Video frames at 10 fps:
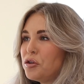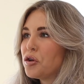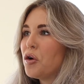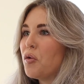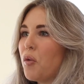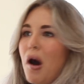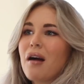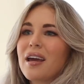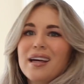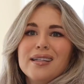You don't
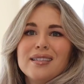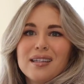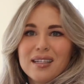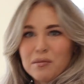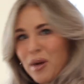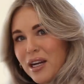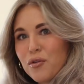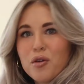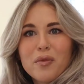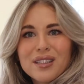walk into this bunny
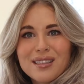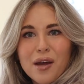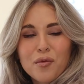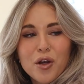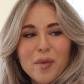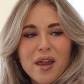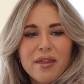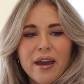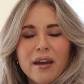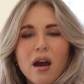room, this sunroom, and
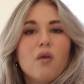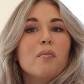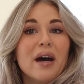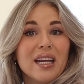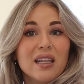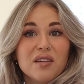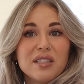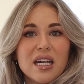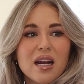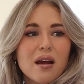think, oh, a bunny lives
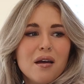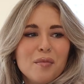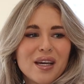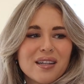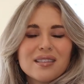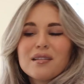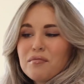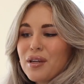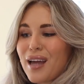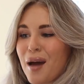here, because
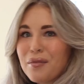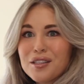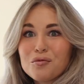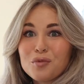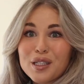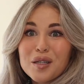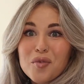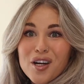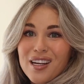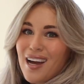the cabinet's really
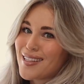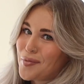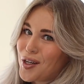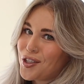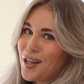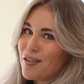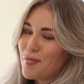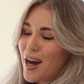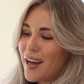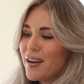pretty. I especially love
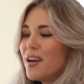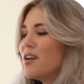mine.